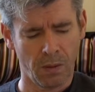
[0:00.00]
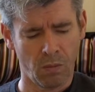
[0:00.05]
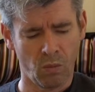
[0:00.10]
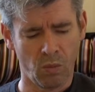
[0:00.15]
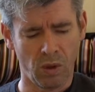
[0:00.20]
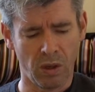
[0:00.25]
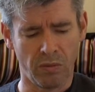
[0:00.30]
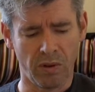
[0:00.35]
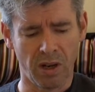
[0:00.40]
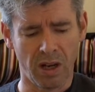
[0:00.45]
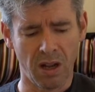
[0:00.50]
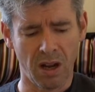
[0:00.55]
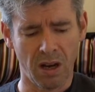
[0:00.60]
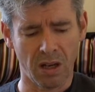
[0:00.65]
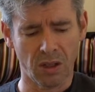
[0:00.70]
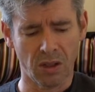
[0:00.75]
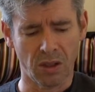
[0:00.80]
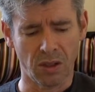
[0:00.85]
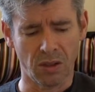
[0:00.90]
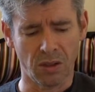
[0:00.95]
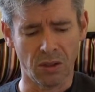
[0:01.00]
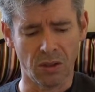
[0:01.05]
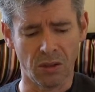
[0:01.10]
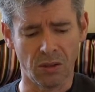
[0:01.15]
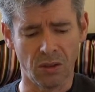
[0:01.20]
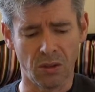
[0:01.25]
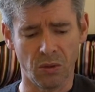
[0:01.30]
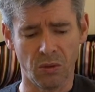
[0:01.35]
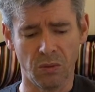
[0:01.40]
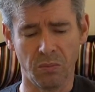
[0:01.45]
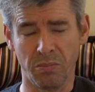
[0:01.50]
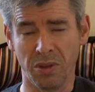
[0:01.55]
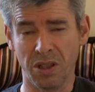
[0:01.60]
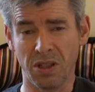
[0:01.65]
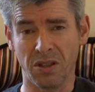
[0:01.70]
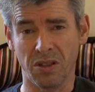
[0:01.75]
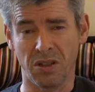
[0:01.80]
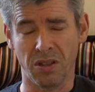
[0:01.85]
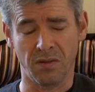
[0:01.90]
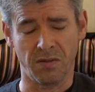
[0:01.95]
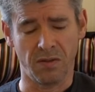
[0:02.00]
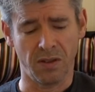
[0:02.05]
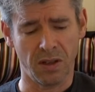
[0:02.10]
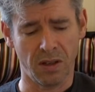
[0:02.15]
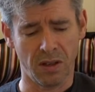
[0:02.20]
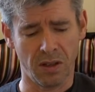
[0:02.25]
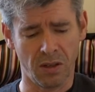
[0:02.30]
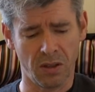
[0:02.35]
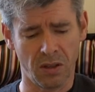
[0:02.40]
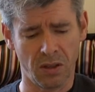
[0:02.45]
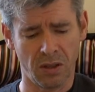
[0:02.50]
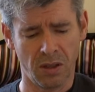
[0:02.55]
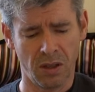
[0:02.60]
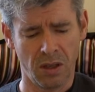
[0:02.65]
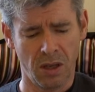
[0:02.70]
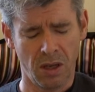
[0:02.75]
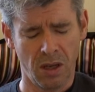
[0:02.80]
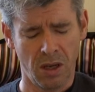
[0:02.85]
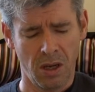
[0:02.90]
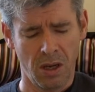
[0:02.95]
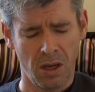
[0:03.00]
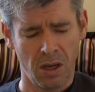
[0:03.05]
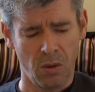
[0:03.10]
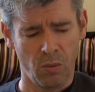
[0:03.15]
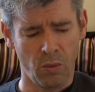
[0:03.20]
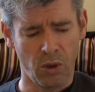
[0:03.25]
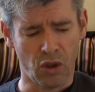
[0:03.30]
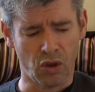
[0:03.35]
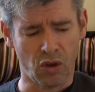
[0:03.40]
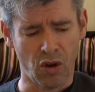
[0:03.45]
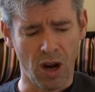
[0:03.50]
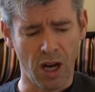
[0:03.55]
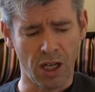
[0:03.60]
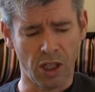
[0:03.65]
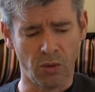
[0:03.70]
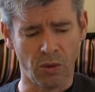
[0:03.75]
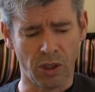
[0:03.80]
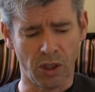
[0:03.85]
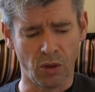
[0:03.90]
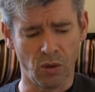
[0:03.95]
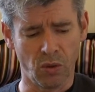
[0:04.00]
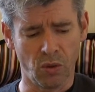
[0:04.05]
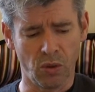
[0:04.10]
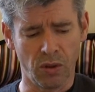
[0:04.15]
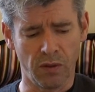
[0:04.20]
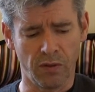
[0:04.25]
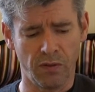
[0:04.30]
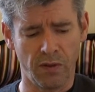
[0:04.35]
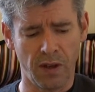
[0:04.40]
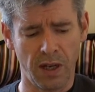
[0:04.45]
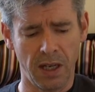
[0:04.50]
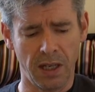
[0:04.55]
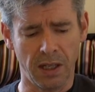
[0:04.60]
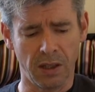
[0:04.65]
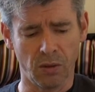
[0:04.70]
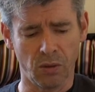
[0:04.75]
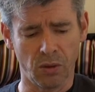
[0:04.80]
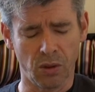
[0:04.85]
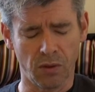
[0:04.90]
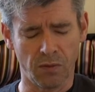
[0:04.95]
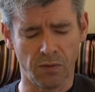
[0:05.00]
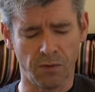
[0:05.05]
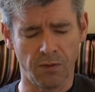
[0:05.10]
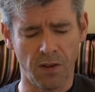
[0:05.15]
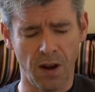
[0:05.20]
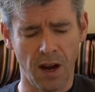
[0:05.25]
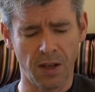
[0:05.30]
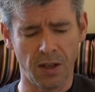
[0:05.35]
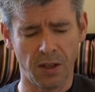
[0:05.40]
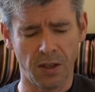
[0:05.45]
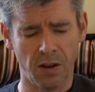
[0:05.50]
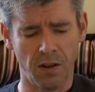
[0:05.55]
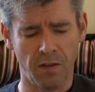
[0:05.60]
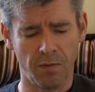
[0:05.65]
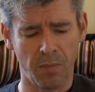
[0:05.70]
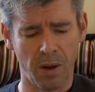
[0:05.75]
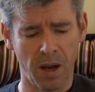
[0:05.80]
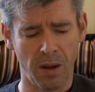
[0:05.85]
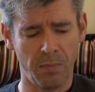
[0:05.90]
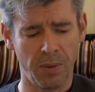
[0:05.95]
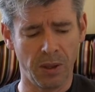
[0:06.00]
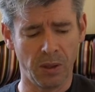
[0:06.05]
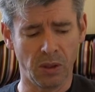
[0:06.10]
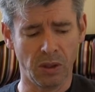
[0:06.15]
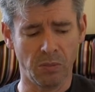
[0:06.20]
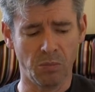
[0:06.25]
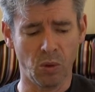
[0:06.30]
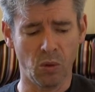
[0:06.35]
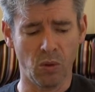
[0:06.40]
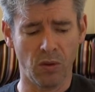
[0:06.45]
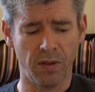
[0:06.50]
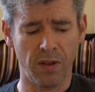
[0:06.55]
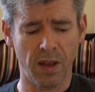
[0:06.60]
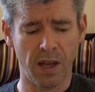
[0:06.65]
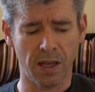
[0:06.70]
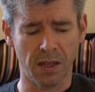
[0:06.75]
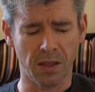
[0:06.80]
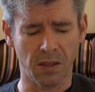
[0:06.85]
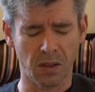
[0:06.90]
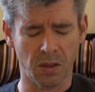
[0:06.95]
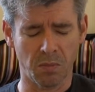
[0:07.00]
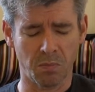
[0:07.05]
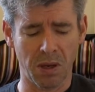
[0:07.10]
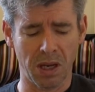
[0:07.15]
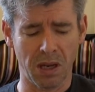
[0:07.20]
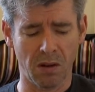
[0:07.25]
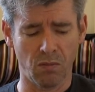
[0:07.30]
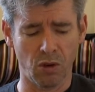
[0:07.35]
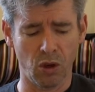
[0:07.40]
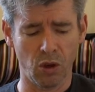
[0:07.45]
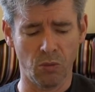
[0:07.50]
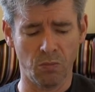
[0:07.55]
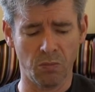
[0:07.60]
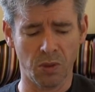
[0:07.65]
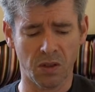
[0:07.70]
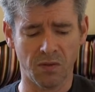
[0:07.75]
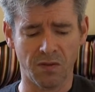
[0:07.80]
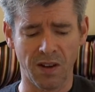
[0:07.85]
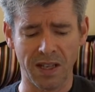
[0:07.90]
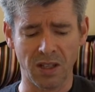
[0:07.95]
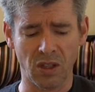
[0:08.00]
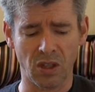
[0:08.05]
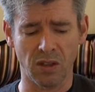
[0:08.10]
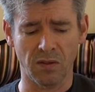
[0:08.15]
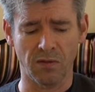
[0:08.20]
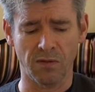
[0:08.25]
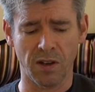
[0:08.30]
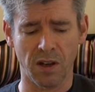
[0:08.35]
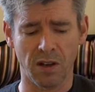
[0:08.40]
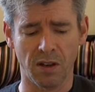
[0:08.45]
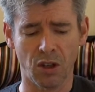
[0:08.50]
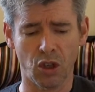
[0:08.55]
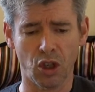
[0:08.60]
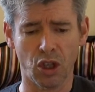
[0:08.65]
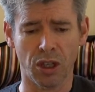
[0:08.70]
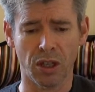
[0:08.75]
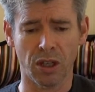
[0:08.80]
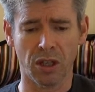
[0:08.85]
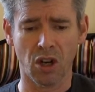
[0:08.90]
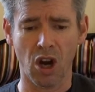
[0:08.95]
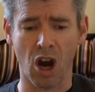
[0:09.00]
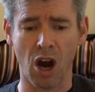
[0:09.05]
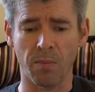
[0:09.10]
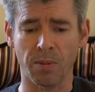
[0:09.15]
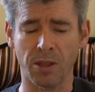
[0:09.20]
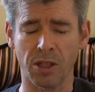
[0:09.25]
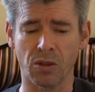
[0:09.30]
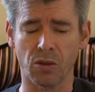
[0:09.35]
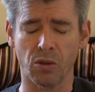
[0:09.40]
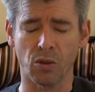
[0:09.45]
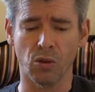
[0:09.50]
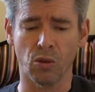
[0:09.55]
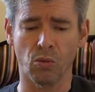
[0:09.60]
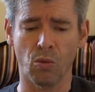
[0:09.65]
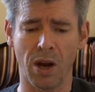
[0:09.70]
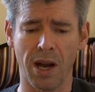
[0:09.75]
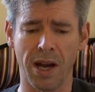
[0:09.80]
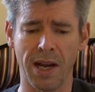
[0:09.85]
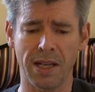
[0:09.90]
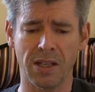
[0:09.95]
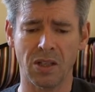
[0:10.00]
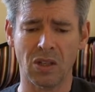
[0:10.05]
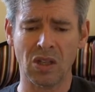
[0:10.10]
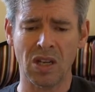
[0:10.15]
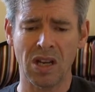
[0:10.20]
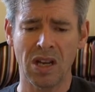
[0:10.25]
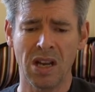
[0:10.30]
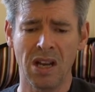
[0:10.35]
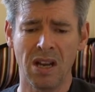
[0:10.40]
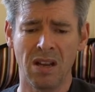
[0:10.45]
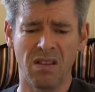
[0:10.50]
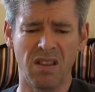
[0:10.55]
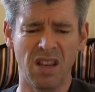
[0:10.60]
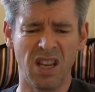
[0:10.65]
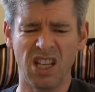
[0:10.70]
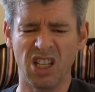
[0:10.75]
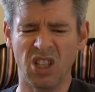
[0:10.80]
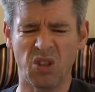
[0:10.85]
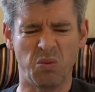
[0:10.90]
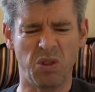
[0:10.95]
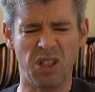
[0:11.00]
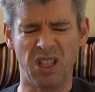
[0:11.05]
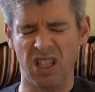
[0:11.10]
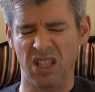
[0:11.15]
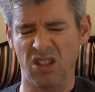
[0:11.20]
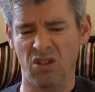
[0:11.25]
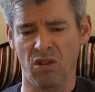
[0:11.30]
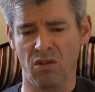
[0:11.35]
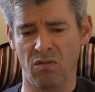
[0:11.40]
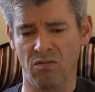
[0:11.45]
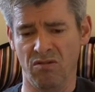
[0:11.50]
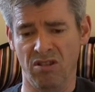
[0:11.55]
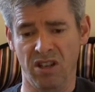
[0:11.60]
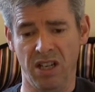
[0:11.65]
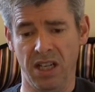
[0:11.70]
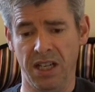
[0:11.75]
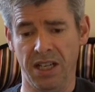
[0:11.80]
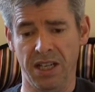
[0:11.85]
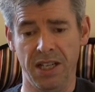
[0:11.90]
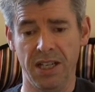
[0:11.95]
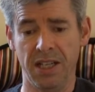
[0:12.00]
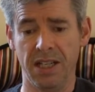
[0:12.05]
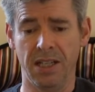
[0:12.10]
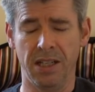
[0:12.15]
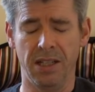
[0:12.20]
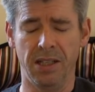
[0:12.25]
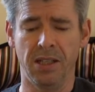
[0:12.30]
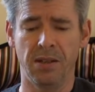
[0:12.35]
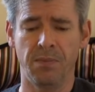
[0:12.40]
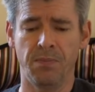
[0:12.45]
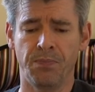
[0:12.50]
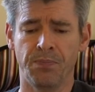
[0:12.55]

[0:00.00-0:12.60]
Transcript: We were reluctant to admit it at first. We tried to ignore the feeling or to fight it off by building more things, bigger rooms, fancier furniture, carpeted hallways, things we did not really need.